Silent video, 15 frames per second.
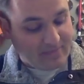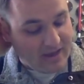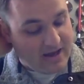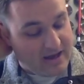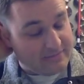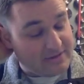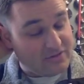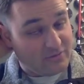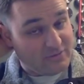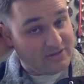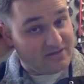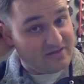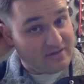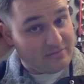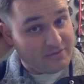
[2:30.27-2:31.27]
Um, it's
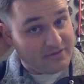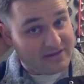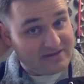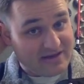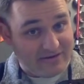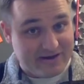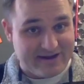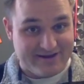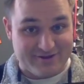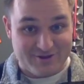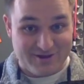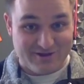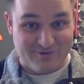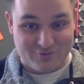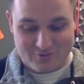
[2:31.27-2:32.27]
really simple. That's how I
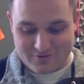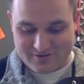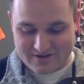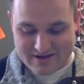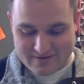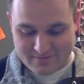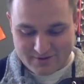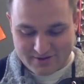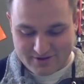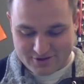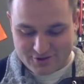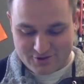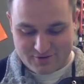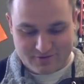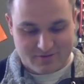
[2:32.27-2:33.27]
actually ordered a couple of
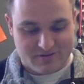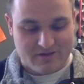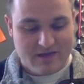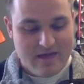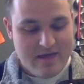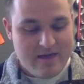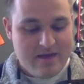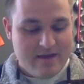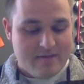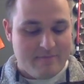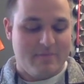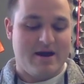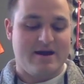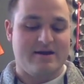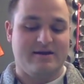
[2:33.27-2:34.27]
shirts
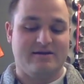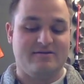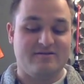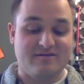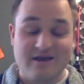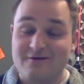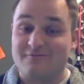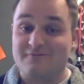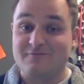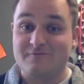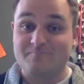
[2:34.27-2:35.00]
myself.